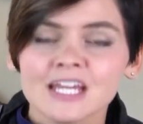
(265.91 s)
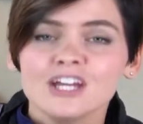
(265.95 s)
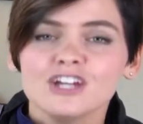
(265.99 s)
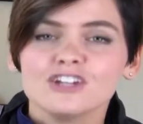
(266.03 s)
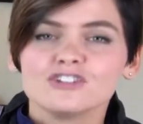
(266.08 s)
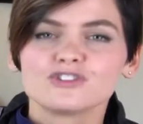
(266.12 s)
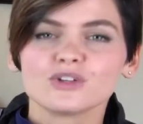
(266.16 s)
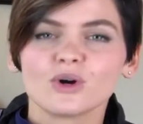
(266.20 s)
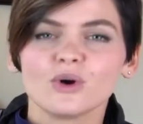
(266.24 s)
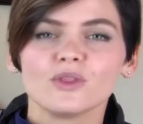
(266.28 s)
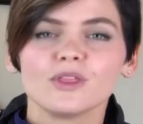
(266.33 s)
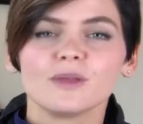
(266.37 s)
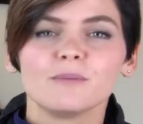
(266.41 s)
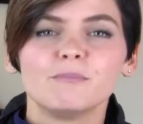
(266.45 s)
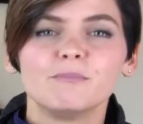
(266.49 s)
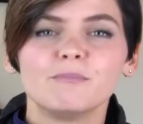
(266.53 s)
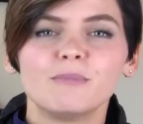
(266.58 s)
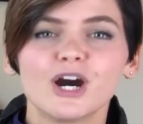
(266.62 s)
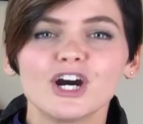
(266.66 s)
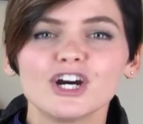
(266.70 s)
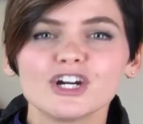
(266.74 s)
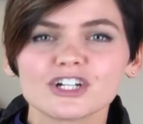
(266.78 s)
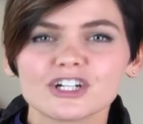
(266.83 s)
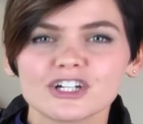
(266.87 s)
So the
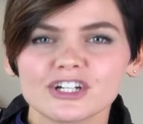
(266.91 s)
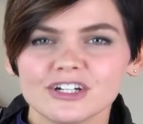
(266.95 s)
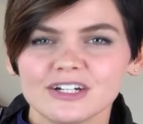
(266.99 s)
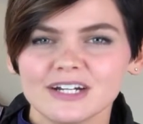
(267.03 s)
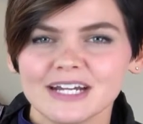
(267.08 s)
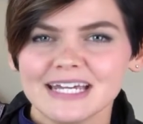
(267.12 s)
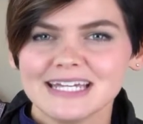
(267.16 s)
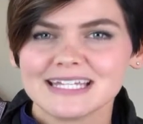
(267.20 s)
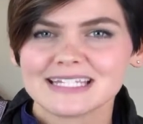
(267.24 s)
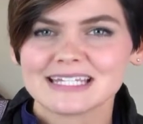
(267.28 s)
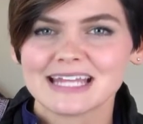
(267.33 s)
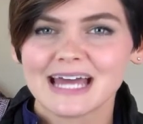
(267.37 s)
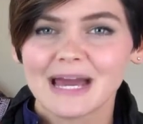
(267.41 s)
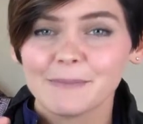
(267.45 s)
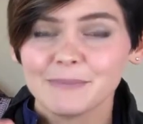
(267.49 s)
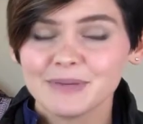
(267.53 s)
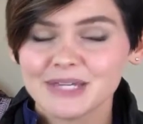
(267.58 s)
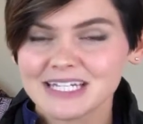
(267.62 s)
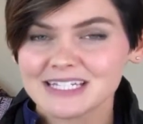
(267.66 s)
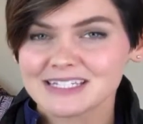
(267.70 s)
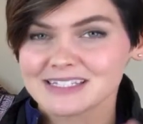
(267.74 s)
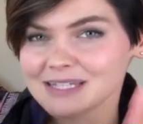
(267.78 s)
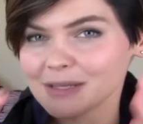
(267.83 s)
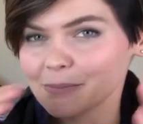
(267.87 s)
marker is that
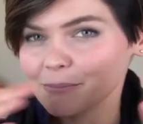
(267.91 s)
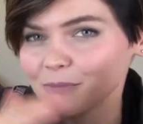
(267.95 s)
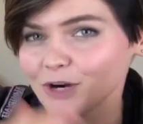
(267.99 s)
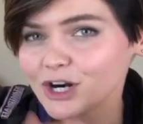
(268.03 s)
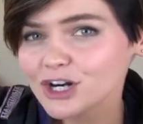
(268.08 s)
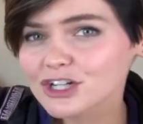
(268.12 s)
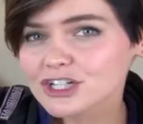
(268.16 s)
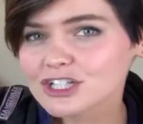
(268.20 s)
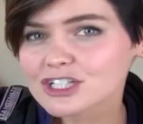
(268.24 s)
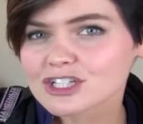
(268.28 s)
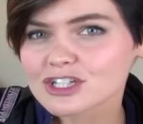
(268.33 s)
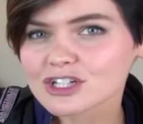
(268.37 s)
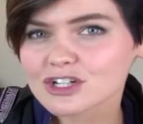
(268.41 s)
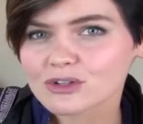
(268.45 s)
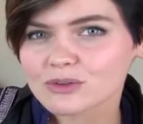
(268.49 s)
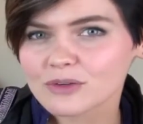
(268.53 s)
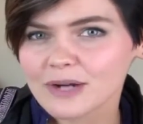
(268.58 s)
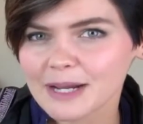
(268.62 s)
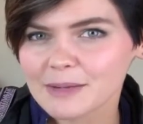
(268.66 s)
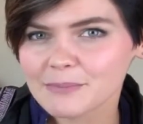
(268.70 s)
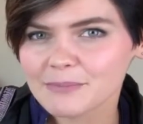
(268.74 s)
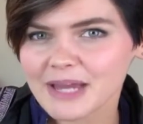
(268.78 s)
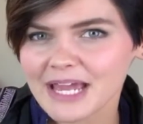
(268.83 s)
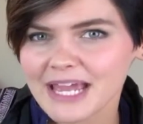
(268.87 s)
piece that marks the
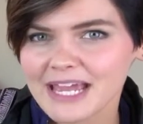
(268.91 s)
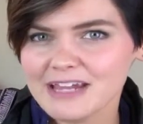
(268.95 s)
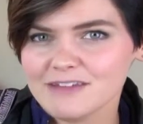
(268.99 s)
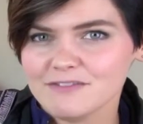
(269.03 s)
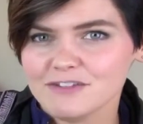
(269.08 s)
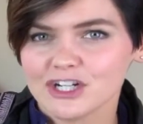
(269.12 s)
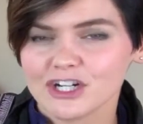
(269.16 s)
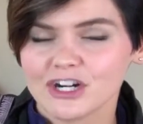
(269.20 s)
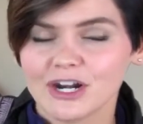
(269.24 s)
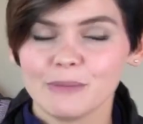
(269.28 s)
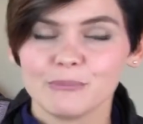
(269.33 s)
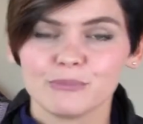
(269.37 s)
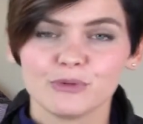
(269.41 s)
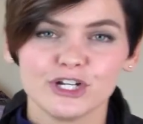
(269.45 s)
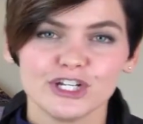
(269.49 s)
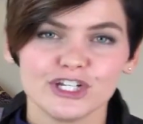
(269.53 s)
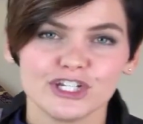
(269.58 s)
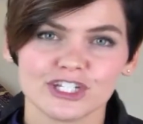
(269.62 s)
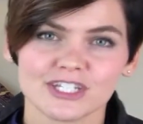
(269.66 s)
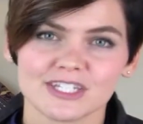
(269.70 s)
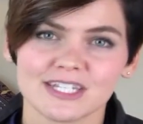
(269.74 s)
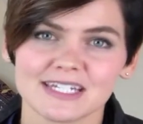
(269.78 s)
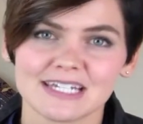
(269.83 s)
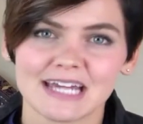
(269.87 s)
correct behavior and
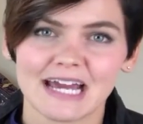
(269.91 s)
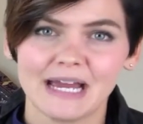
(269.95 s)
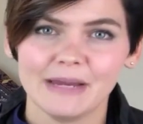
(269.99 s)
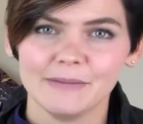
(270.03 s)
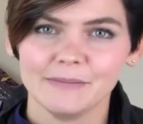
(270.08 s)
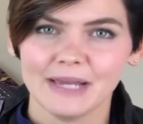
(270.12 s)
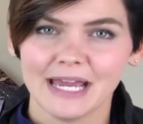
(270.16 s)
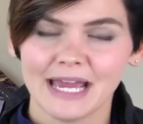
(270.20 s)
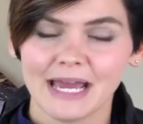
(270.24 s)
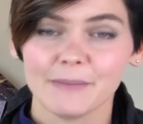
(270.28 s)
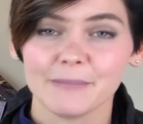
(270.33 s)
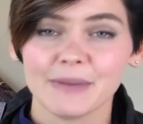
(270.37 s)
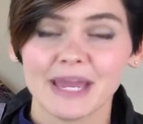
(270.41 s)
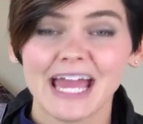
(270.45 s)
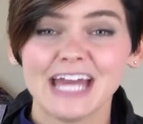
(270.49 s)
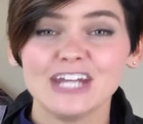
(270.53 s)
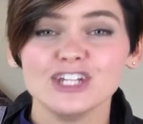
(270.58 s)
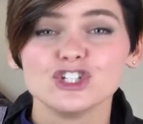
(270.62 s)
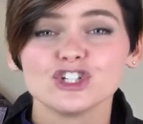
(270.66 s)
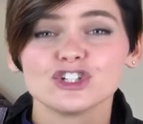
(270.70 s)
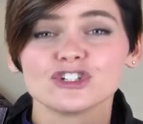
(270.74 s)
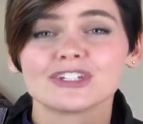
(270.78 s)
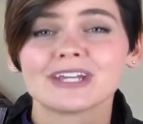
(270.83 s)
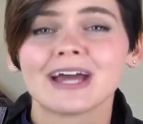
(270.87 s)
bridges the time gap, and
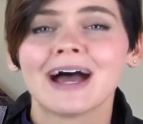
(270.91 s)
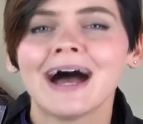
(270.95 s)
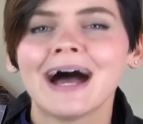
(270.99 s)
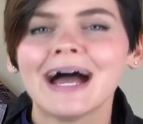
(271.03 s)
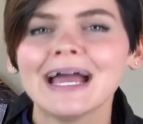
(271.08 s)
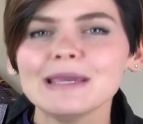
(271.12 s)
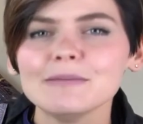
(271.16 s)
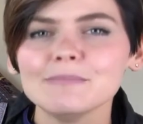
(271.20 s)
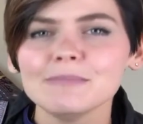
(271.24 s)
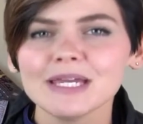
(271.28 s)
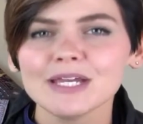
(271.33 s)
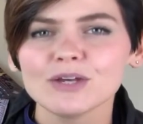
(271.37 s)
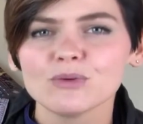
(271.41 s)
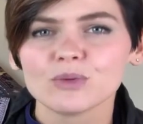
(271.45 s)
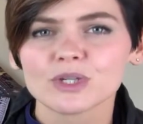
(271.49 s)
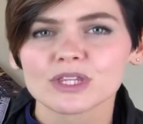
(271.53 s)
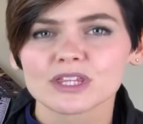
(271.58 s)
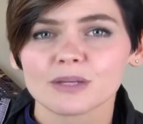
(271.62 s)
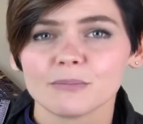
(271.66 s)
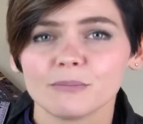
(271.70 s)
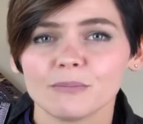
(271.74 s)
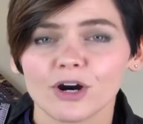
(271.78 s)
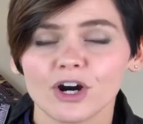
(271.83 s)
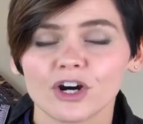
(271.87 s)
your timing with
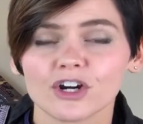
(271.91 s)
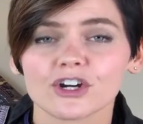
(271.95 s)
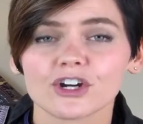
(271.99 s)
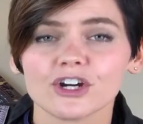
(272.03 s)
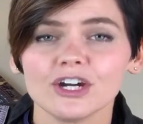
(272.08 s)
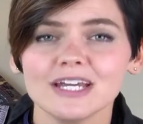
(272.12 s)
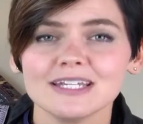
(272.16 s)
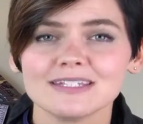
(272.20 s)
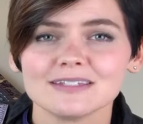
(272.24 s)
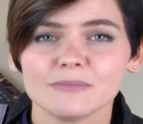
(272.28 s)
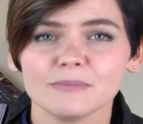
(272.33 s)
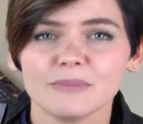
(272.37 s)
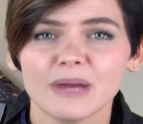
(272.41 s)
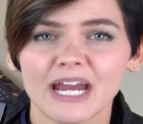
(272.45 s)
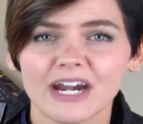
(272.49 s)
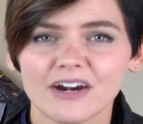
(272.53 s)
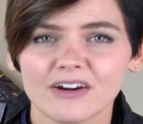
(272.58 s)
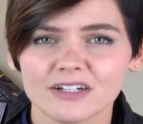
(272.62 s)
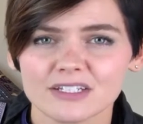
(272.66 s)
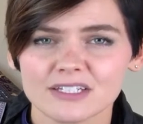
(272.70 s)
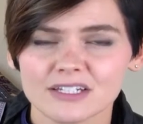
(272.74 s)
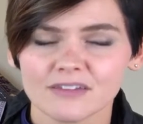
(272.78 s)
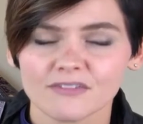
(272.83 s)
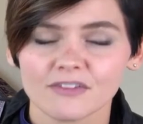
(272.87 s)
the marker is
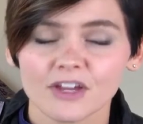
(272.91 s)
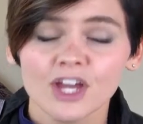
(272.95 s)
imperative.